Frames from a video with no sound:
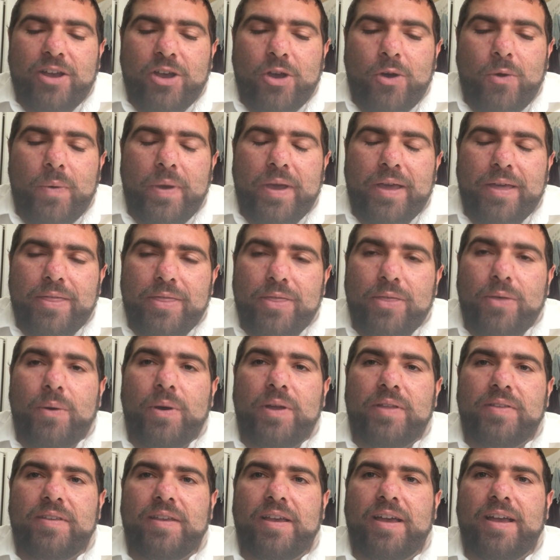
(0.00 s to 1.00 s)
Quick
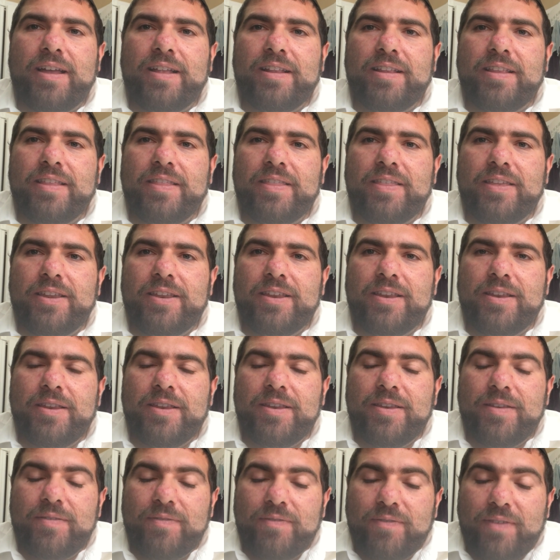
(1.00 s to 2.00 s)
thought on
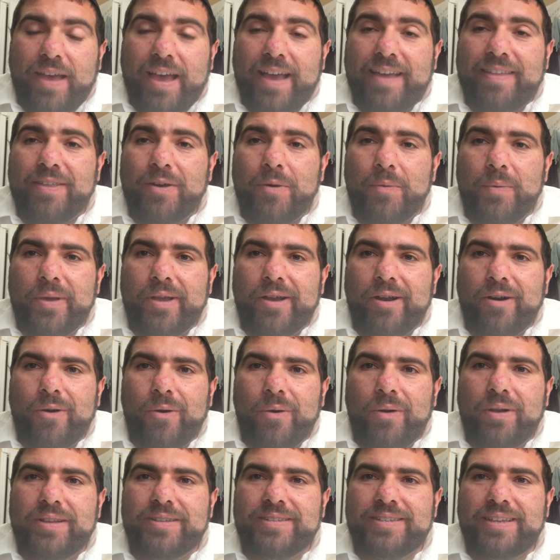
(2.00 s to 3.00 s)
the fact that we are
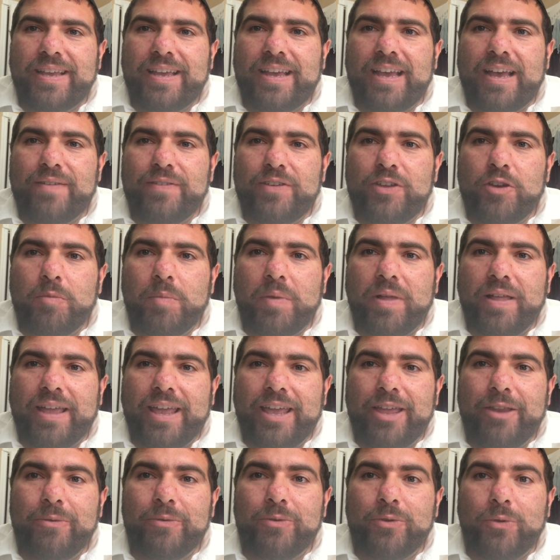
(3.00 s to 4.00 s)
all saying Avinu
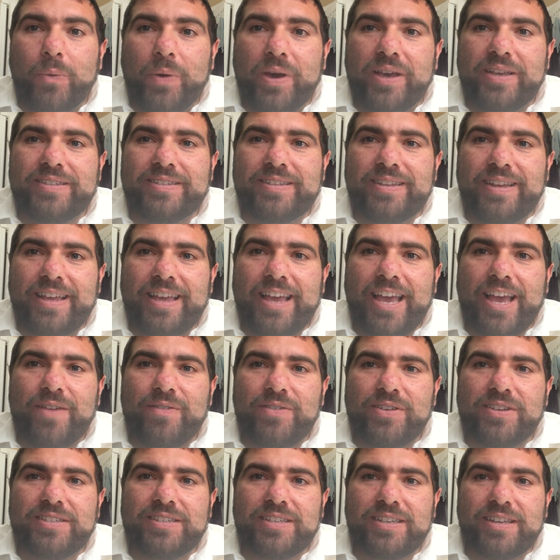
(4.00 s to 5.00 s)
Malkinu twice a day,
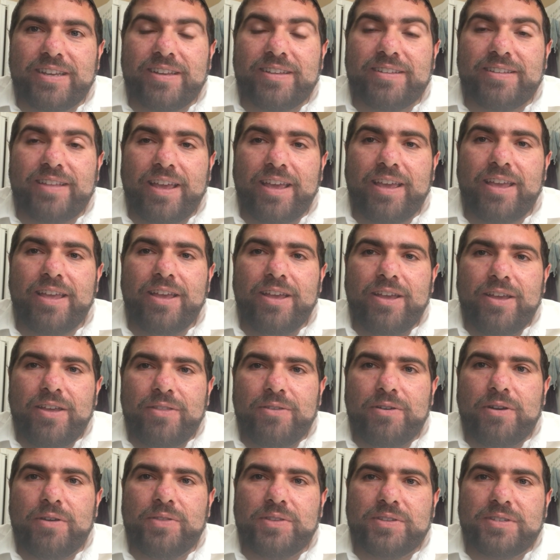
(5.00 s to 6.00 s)
every single day,
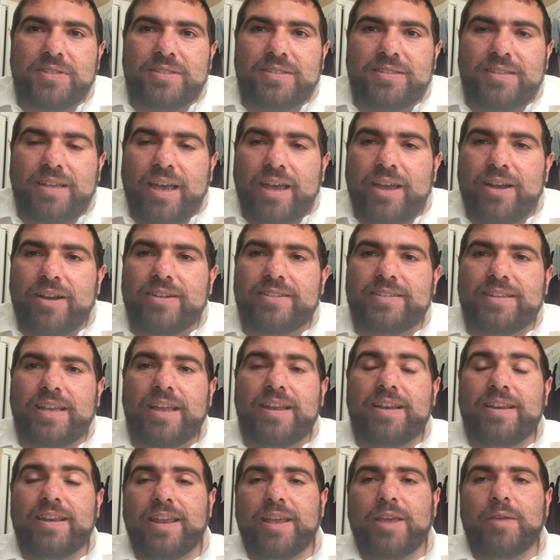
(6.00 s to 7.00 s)
throughout this entire
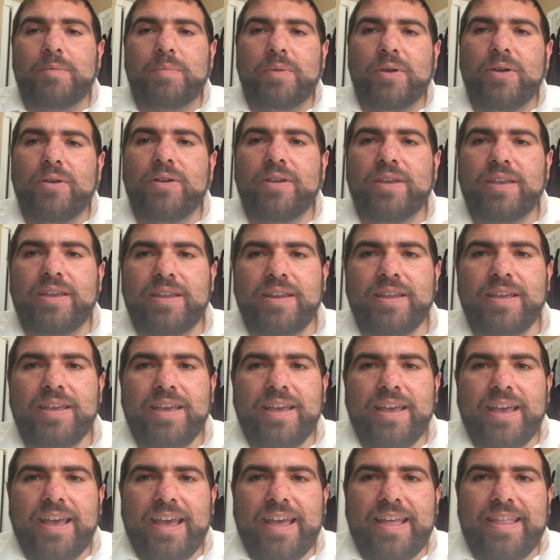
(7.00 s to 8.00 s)
10-day period.
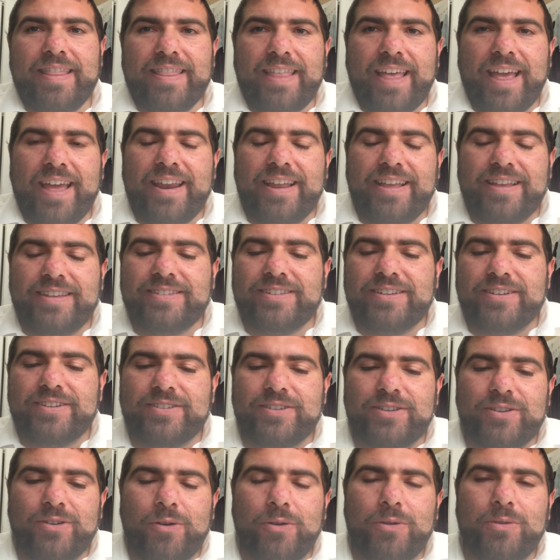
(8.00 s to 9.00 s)
And that is,
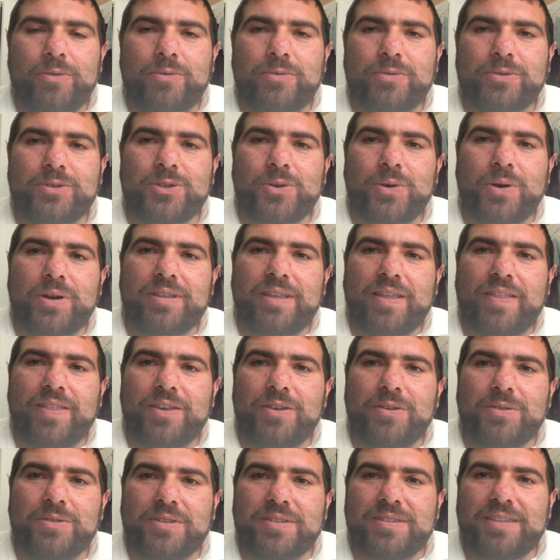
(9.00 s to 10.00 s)
there's an old story that
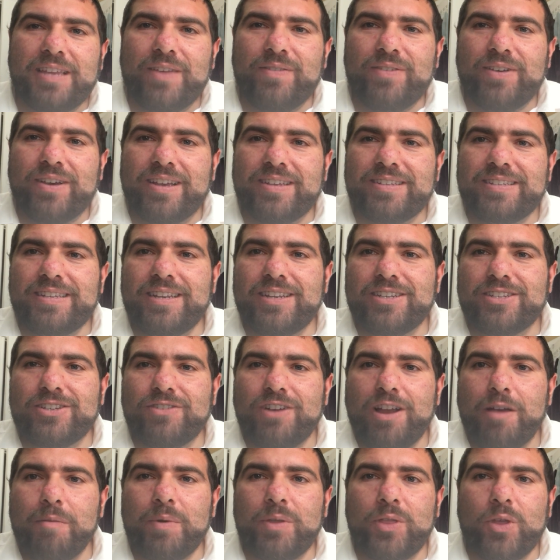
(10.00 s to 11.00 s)
they used to say of a Hasidic
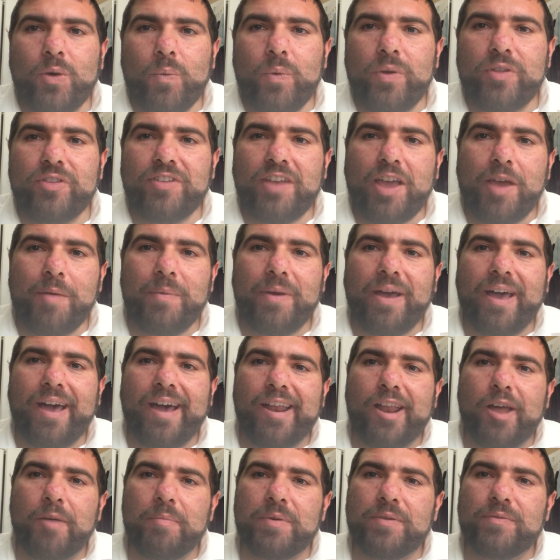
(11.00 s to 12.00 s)
Rebbe that one time
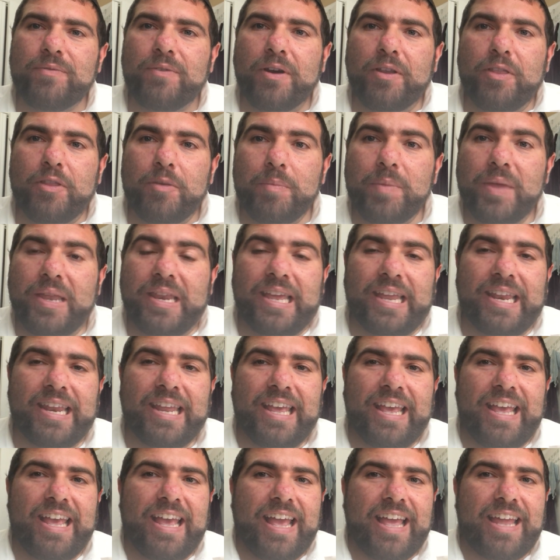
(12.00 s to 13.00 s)
got up in front of the minyan
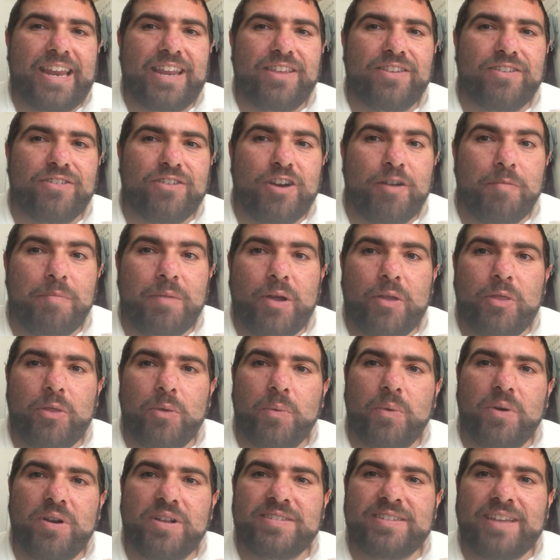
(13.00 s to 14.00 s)
and he screamed out the
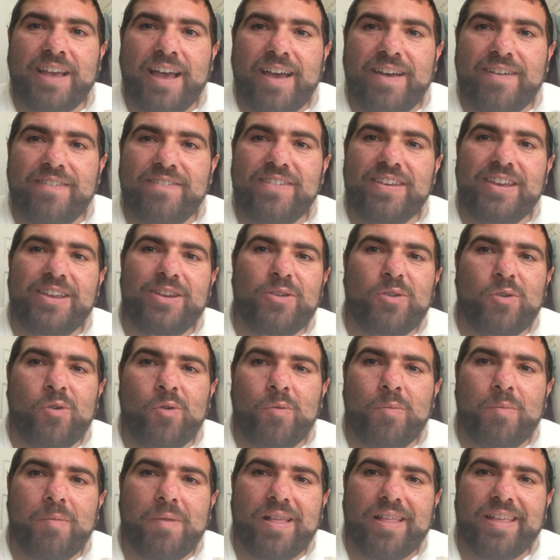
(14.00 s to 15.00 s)
words,
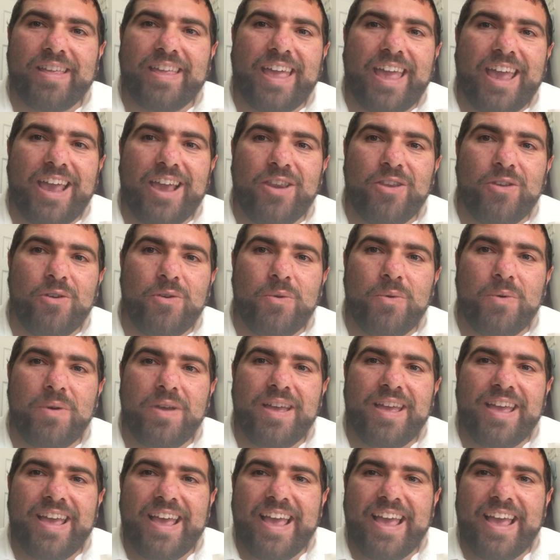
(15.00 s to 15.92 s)
Avinu Malkinu,